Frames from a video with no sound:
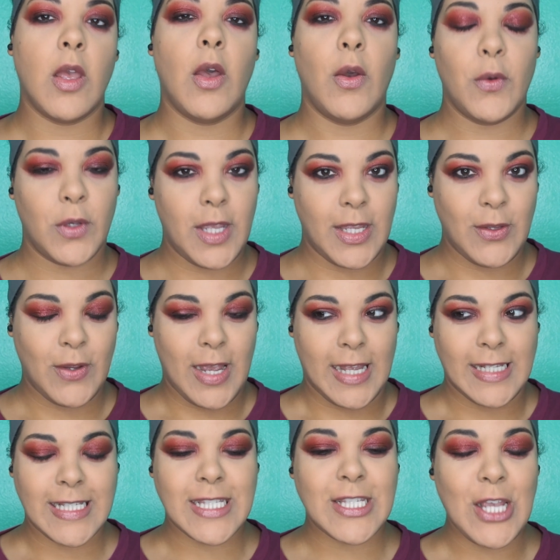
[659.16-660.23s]
Okay, you
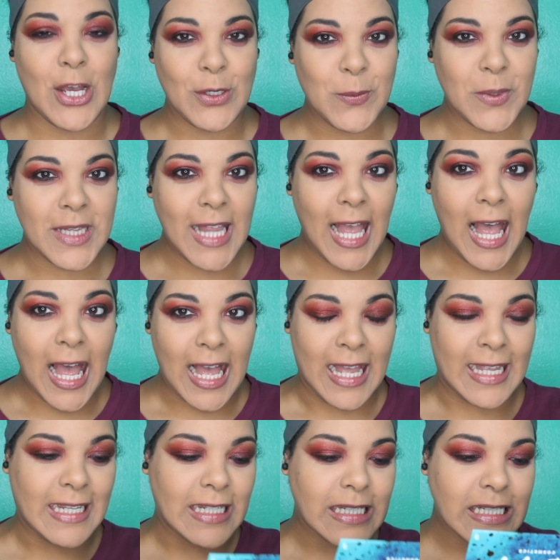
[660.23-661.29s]
guys, done with the
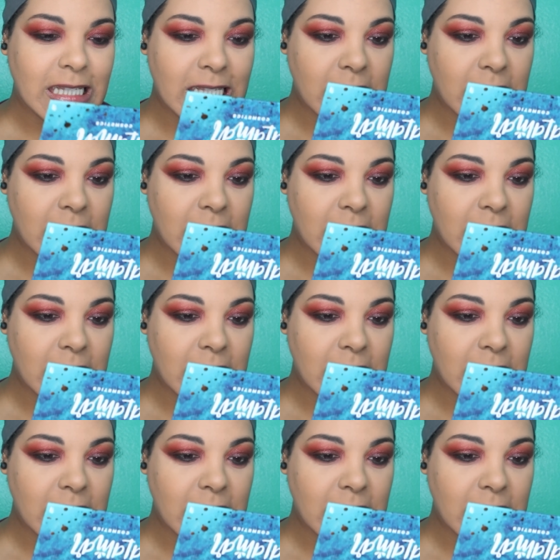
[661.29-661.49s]
eyes.